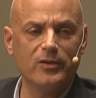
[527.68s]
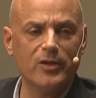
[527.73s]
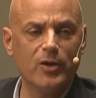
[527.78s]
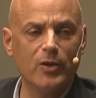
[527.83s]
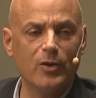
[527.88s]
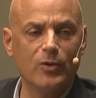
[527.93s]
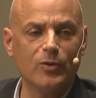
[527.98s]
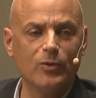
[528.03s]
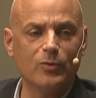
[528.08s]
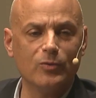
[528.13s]
to
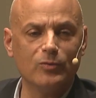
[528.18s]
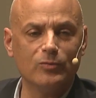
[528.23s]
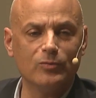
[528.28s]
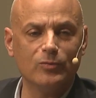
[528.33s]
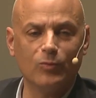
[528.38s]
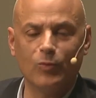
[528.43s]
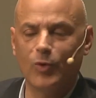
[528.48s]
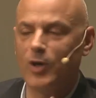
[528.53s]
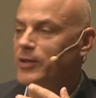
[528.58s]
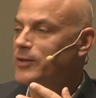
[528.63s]

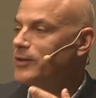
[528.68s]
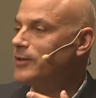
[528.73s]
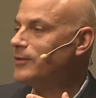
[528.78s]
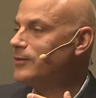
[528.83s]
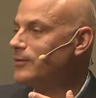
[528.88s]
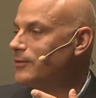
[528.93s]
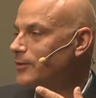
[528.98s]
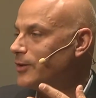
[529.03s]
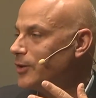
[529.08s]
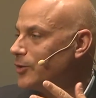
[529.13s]
know
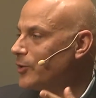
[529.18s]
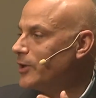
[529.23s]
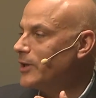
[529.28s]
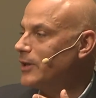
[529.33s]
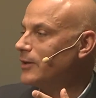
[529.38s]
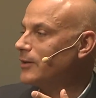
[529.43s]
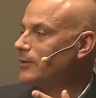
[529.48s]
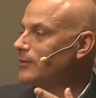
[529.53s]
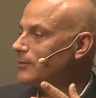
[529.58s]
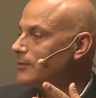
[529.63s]
one
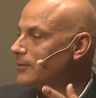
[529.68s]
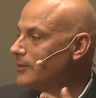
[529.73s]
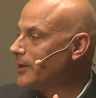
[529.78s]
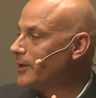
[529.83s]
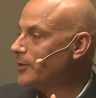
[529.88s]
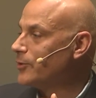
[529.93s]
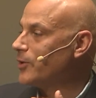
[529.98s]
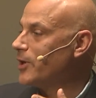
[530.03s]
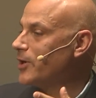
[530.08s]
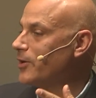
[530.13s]
Greek
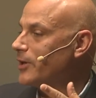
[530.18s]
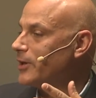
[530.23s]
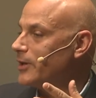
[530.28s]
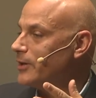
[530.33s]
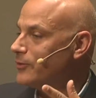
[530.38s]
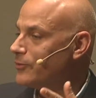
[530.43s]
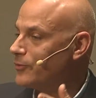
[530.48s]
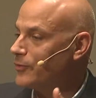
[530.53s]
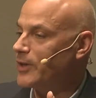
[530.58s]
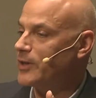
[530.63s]

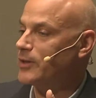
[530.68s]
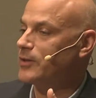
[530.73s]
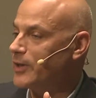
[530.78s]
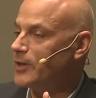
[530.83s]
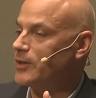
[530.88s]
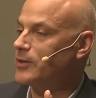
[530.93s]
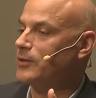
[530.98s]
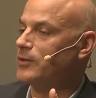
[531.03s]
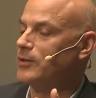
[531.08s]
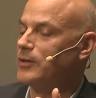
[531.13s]
literary
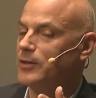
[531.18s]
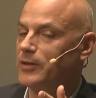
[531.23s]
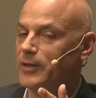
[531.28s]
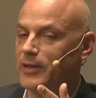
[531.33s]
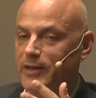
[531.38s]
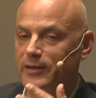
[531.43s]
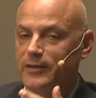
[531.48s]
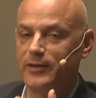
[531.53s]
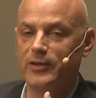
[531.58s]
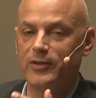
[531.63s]
figure
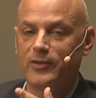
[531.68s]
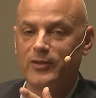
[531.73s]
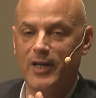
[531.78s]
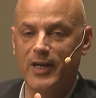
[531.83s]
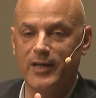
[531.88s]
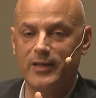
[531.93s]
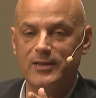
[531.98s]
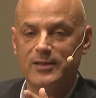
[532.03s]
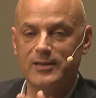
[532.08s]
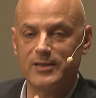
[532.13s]
in the
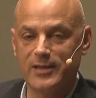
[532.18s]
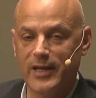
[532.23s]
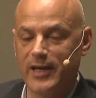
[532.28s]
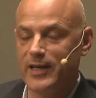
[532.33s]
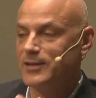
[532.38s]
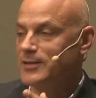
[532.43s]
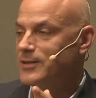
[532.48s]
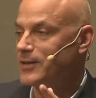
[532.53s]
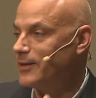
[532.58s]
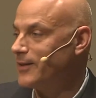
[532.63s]
United
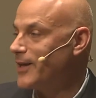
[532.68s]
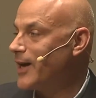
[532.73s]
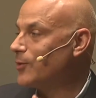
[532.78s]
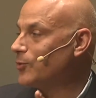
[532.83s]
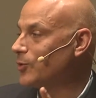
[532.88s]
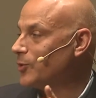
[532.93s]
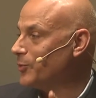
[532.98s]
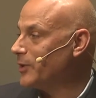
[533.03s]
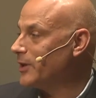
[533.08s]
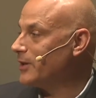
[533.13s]
States, and that
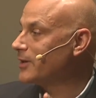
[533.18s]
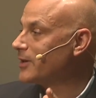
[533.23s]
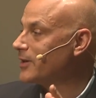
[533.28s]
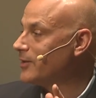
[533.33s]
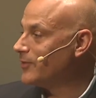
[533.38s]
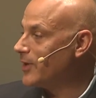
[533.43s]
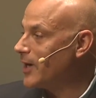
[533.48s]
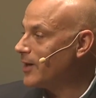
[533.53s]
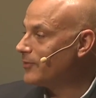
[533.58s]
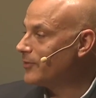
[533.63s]
will be
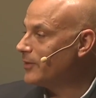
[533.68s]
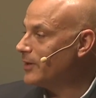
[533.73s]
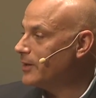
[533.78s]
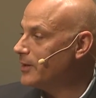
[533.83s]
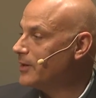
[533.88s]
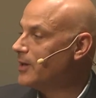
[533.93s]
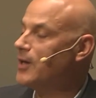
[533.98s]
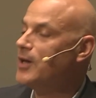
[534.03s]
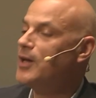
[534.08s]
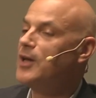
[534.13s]
Cavafy.